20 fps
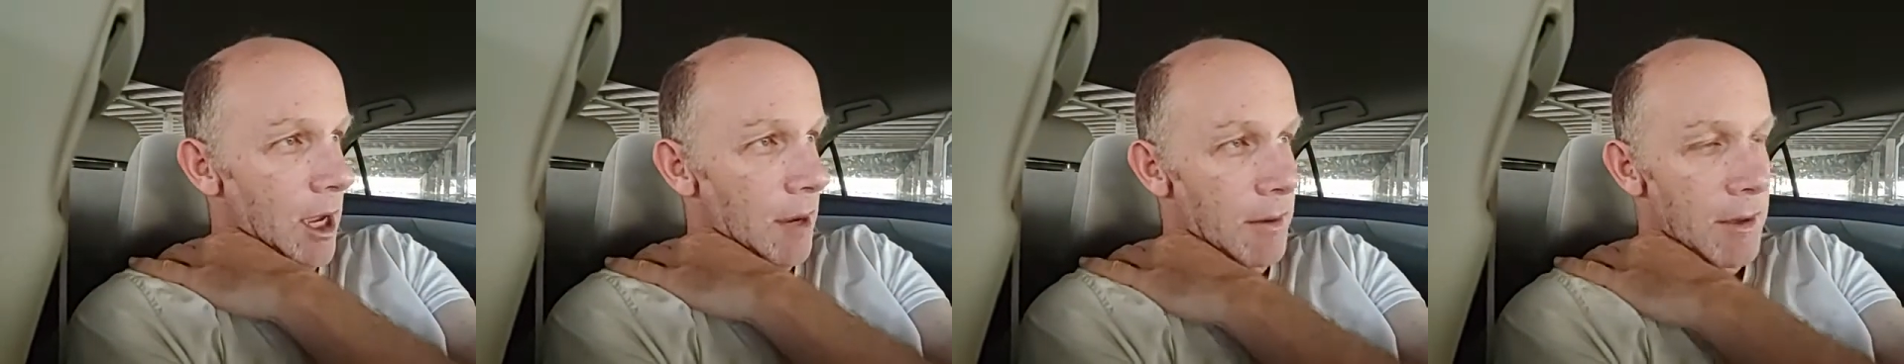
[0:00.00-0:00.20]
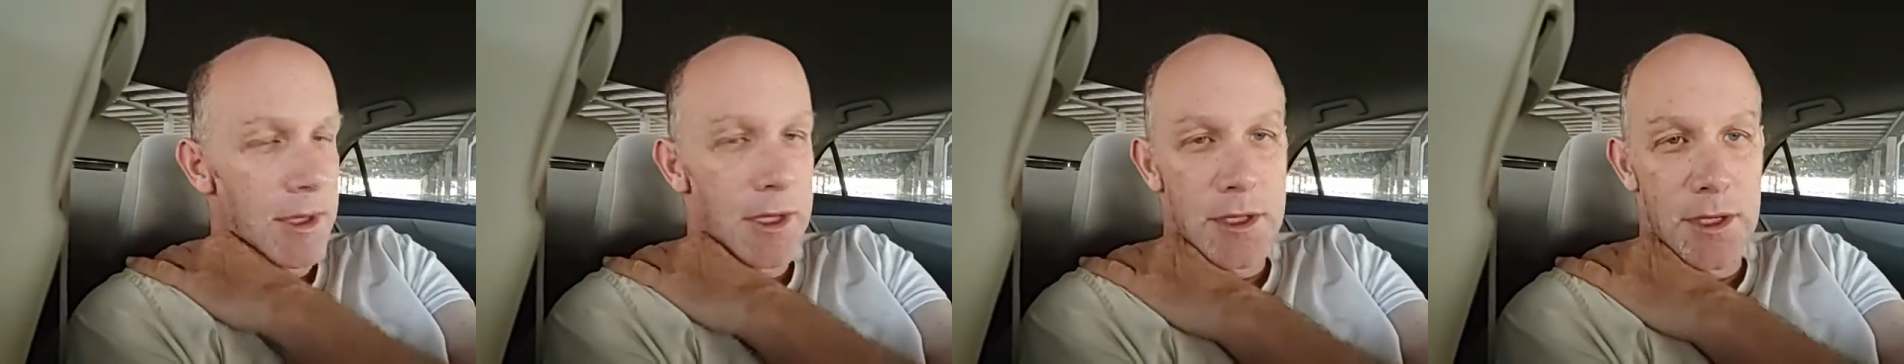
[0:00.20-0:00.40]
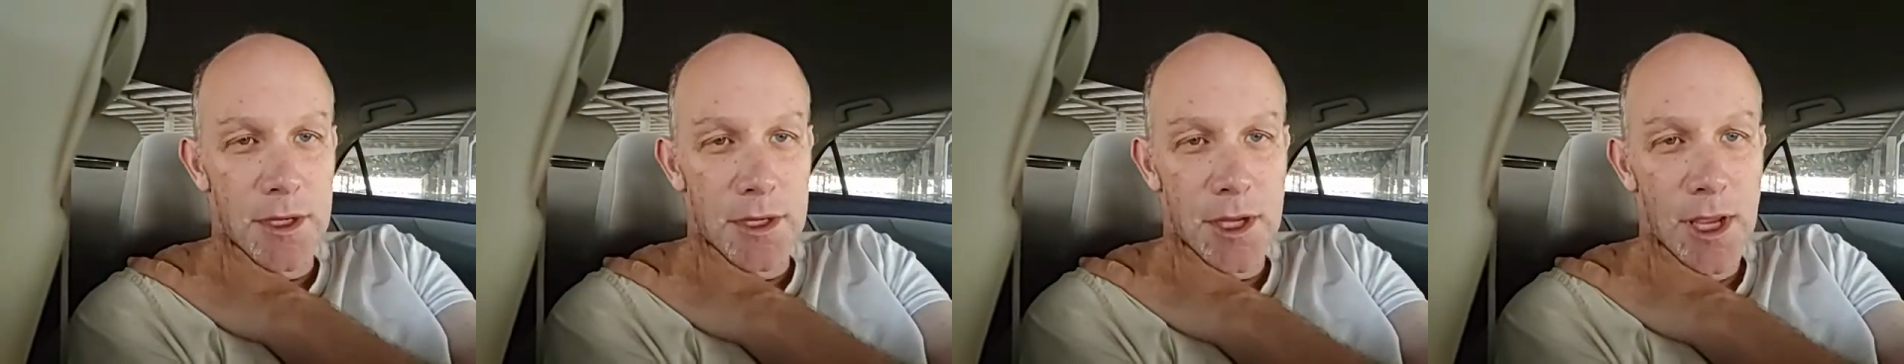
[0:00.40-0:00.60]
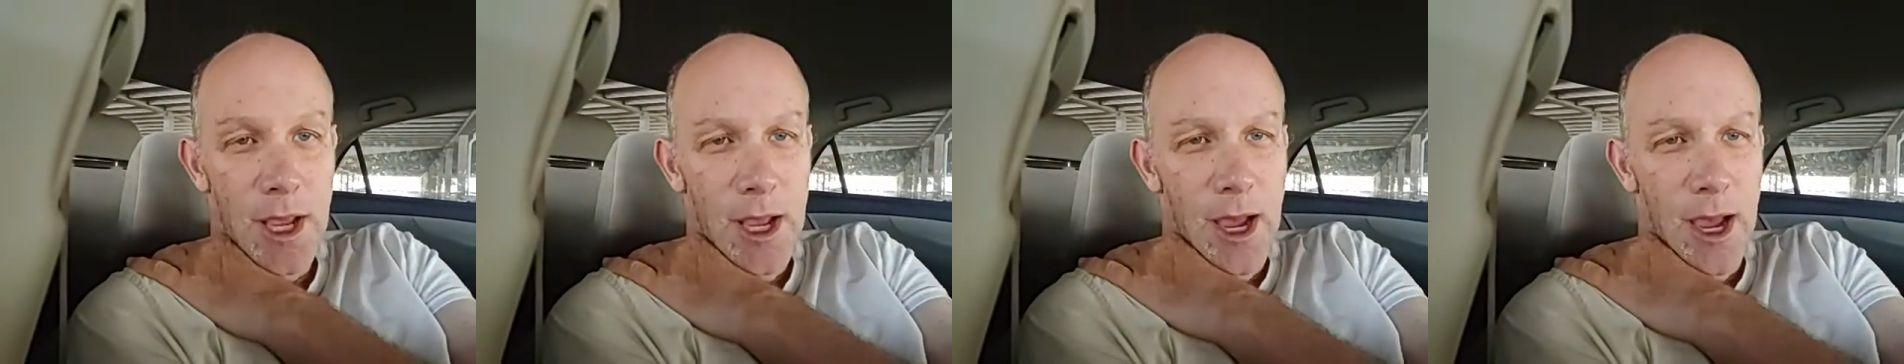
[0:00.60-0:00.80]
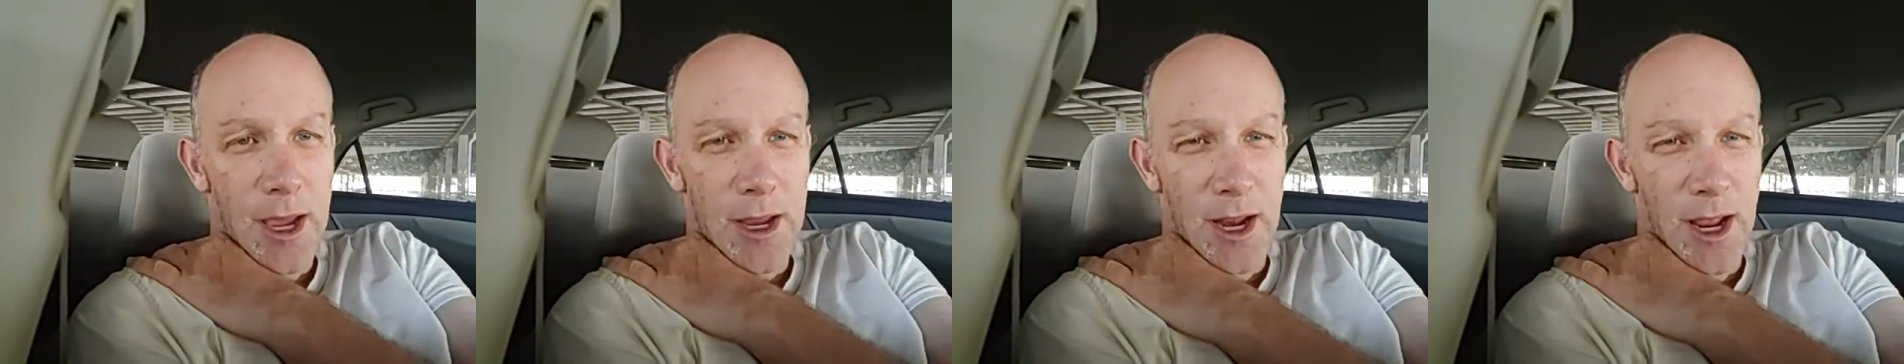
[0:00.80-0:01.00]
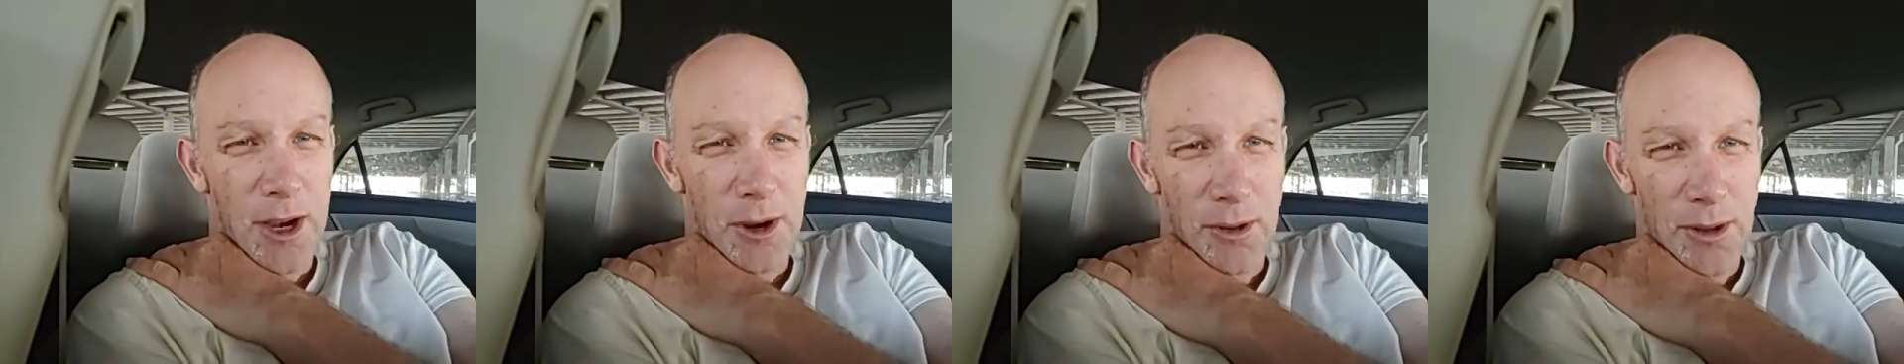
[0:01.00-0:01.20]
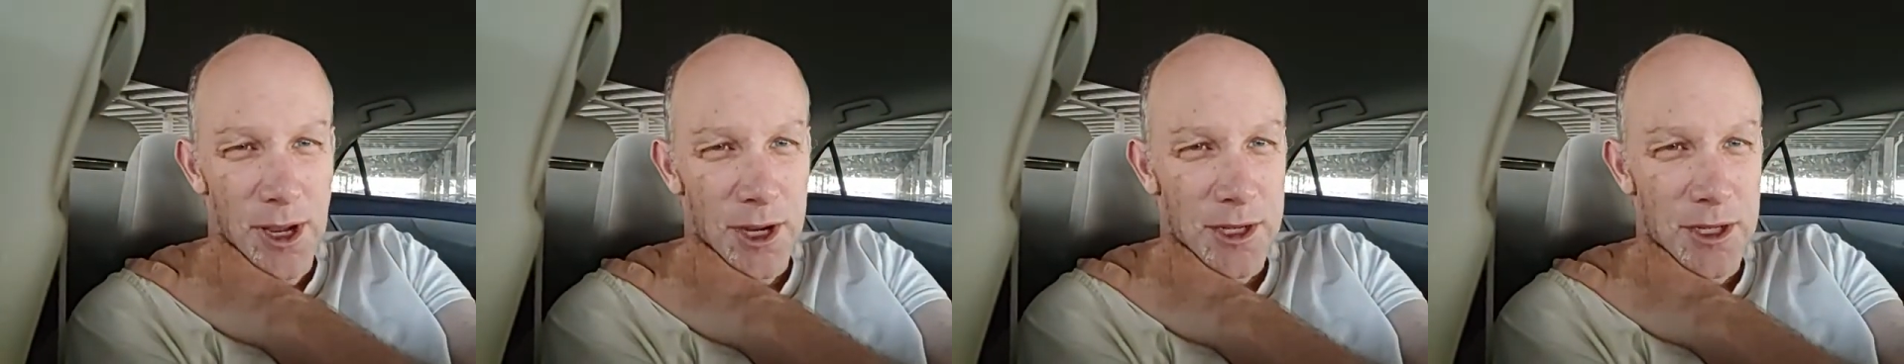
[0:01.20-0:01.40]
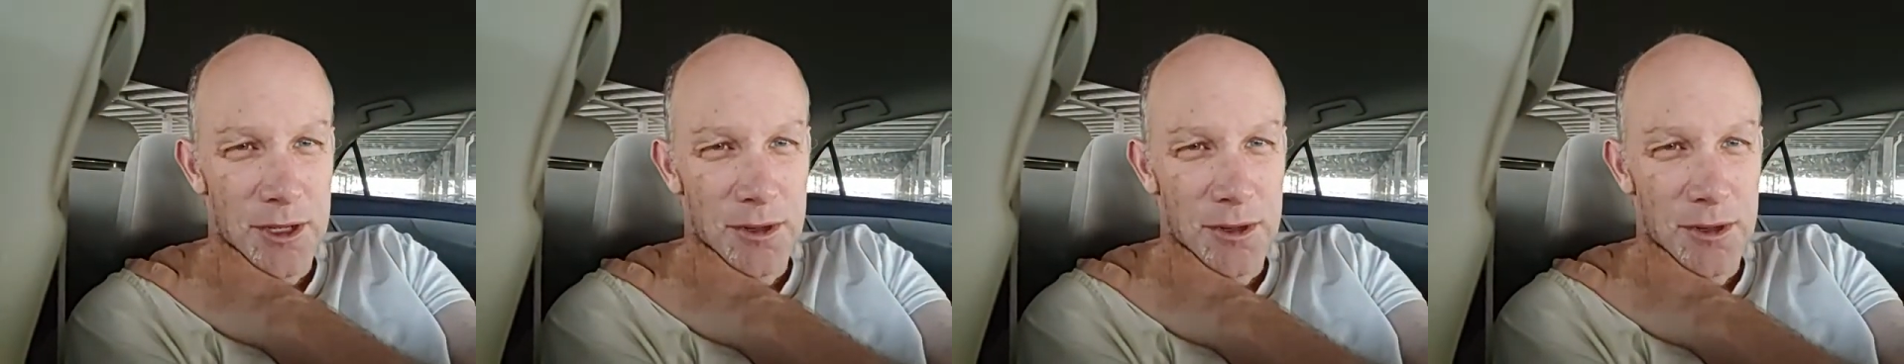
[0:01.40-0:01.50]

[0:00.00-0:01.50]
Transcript: I mean, this is. I, I don't like